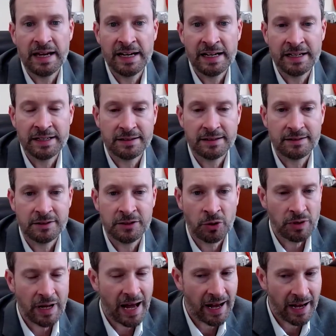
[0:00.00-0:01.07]
And
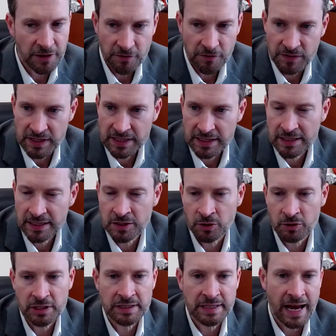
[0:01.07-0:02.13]
don't hide the
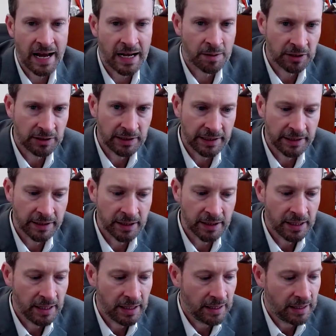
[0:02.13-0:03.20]
fees. Don't try to tack them on
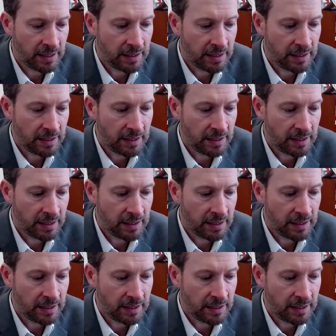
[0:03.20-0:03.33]
later.